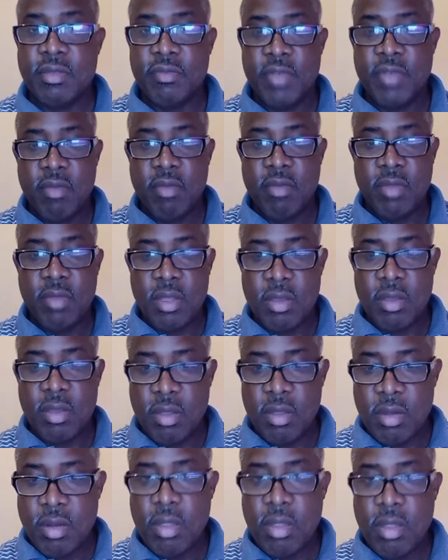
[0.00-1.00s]
Very
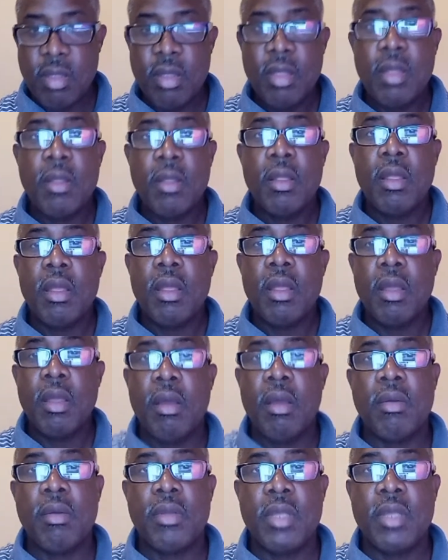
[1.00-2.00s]
good.
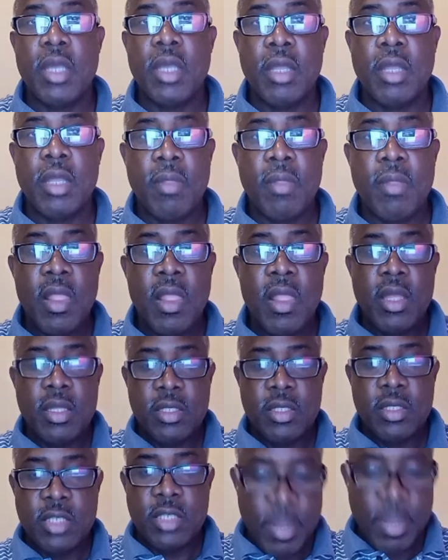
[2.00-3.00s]
Okay.
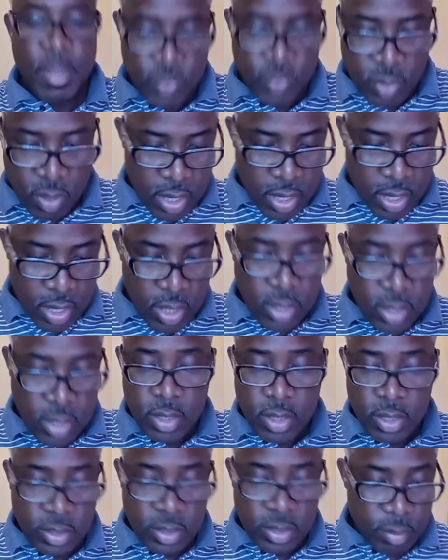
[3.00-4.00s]
Chapter 8
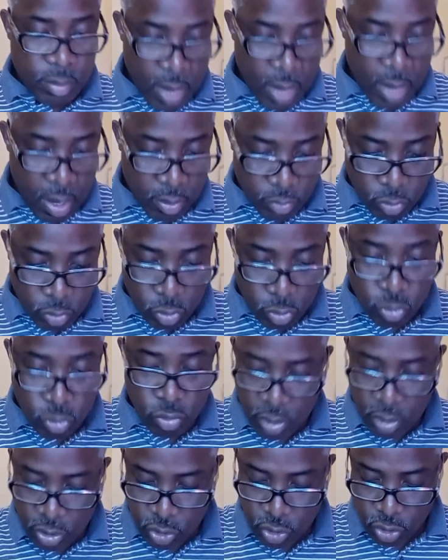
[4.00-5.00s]
is about
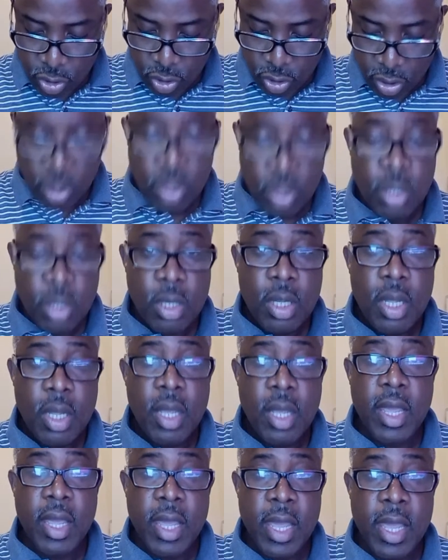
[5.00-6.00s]
nutrition
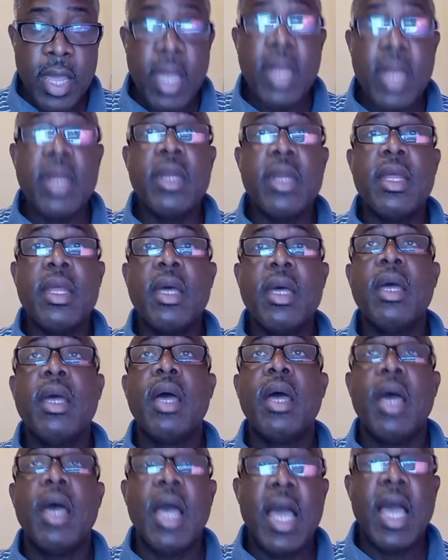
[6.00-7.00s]
and
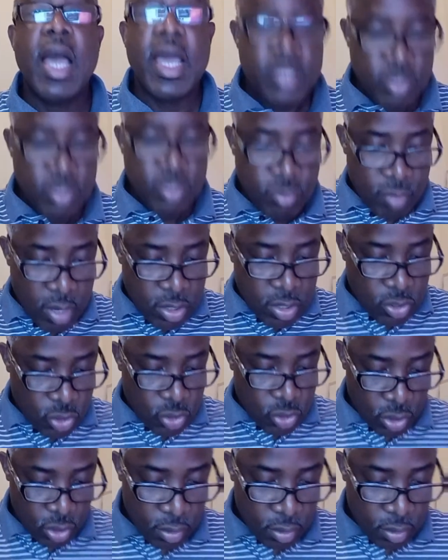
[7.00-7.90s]
hydration.